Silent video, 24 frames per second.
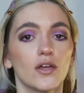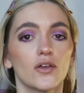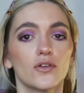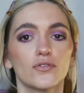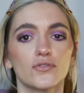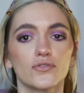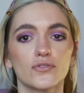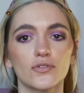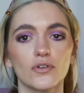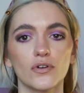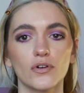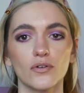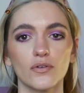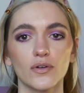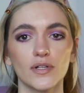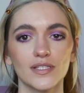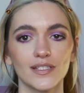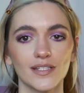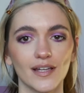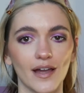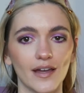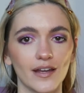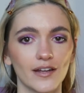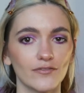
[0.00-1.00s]
so it's
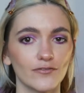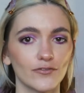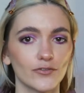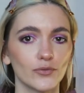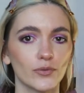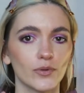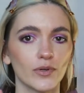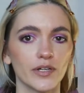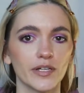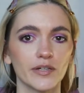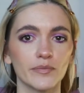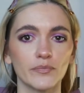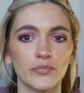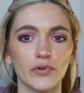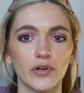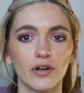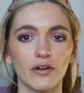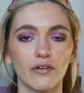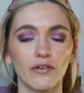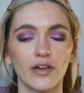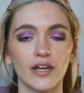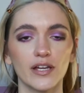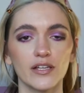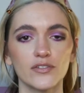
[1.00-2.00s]
kind of a work in
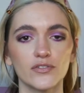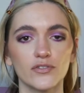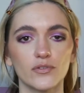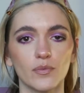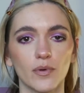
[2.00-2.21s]
progress.